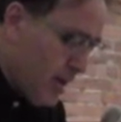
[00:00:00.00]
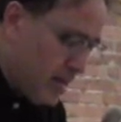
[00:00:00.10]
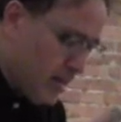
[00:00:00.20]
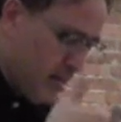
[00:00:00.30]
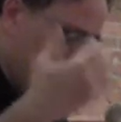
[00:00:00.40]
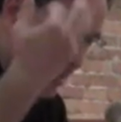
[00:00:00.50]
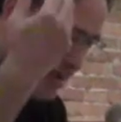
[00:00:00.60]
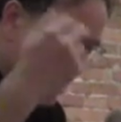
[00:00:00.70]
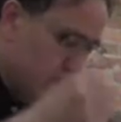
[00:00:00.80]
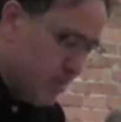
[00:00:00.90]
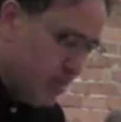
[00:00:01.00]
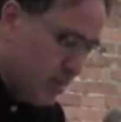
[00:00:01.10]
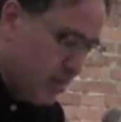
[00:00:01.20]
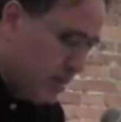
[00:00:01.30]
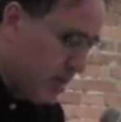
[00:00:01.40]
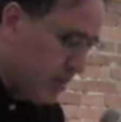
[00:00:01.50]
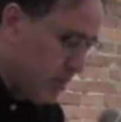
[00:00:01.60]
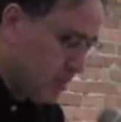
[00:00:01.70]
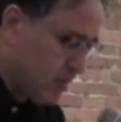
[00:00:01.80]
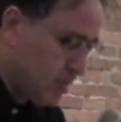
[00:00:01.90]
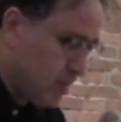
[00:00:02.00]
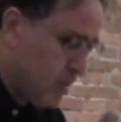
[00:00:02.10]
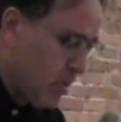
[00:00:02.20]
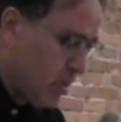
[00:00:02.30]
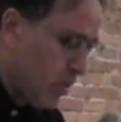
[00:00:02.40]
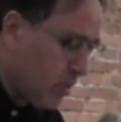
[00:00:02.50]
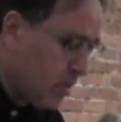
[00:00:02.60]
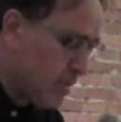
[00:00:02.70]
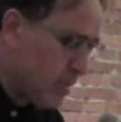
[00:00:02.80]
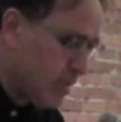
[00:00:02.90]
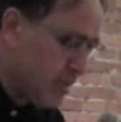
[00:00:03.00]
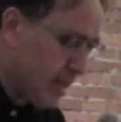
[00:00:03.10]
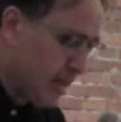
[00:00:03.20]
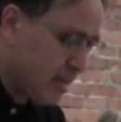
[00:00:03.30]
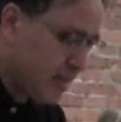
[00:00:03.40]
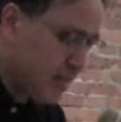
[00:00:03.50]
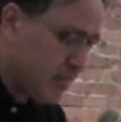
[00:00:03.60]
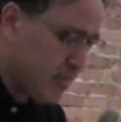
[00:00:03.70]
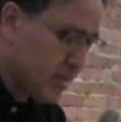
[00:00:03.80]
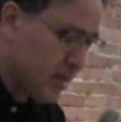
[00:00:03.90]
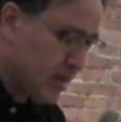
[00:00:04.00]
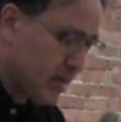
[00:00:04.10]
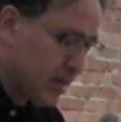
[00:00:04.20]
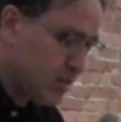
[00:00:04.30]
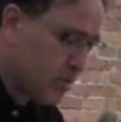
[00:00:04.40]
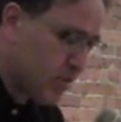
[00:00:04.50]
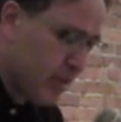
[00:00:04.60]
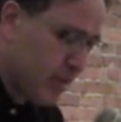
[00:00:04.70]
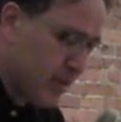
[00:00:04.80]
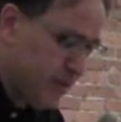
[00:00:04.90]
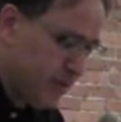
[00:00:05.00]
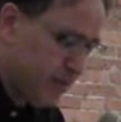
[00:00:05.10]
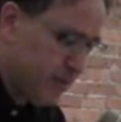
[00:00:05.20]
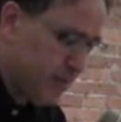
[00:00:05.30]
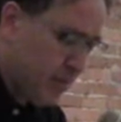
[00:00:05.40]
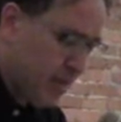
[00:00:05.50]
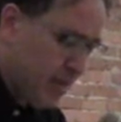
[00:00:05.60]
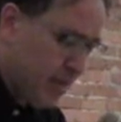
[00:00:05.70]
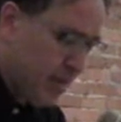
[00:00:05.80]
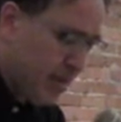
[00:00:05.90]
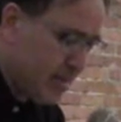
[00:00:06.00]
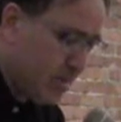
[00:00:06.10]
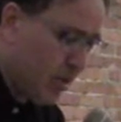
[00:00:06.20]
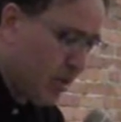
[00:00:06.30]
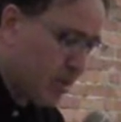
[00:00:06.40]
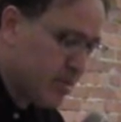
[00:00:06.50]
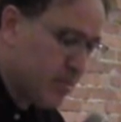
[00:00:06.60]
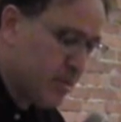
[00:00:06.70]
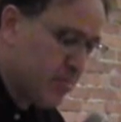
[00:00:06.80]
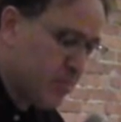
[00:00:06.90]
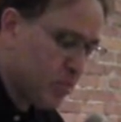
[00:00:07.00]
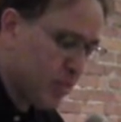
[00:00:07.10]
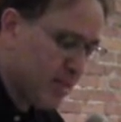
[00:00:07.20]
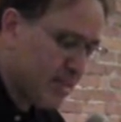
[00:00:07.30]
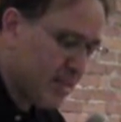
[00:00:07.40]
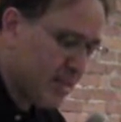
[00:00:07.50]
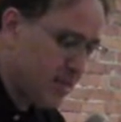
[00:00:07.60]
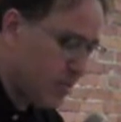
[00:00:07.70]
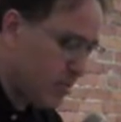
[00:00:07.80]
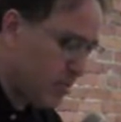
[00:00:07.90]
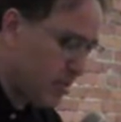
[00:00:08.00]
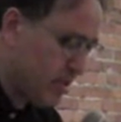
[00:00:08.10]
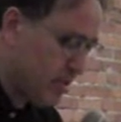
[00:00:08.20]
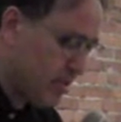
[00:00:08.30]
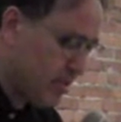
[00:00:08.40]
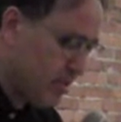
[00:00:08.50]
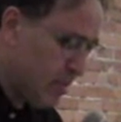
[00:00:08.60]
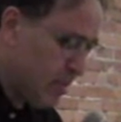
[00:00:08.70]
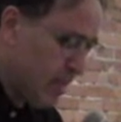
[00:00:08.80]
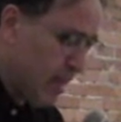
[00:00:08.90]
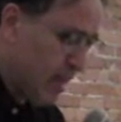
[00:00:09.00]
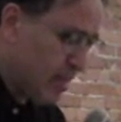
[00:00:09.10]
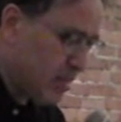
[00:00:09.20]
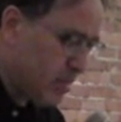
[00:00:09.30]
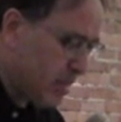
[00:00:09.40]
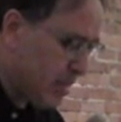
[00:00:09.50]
And here are the three preambles. Horus has given the gods to thee. He has caused them to ascend to thee as